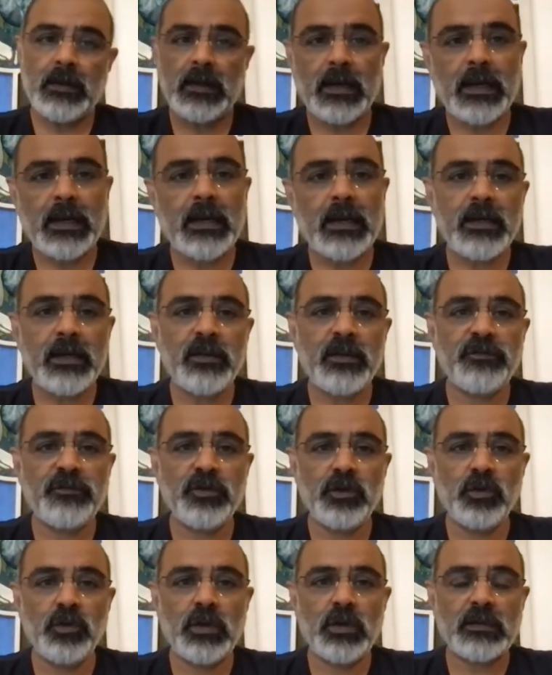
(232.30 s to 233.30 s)
and if you
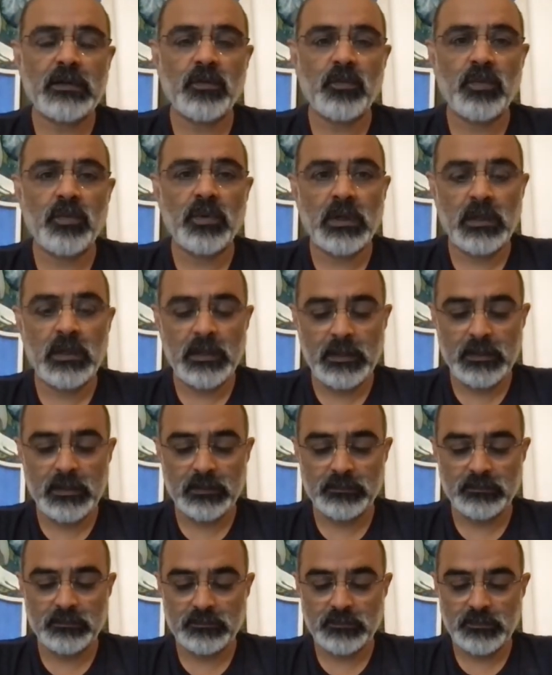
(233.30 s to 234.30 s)
look at the word
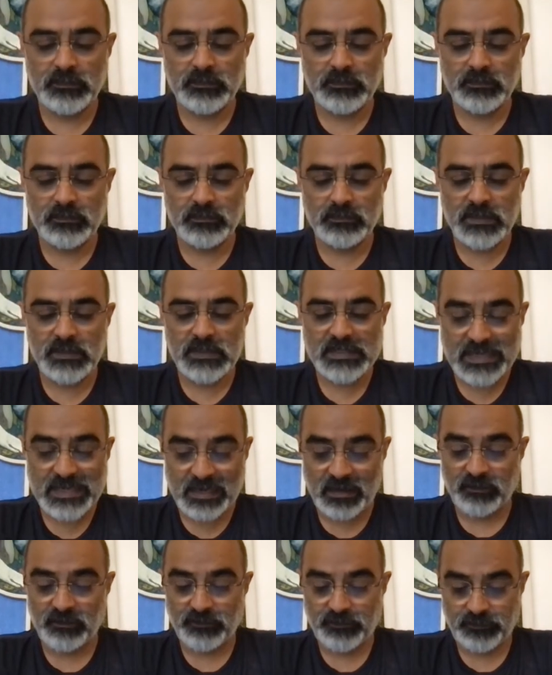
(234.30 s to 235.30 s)

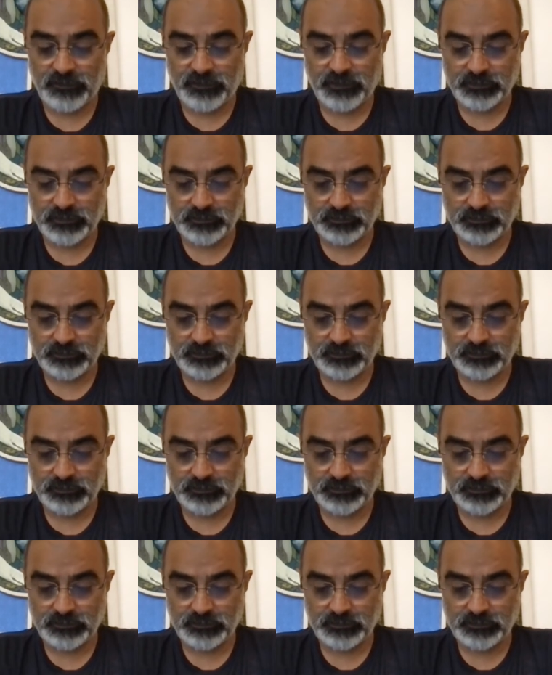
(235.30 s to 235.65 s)
self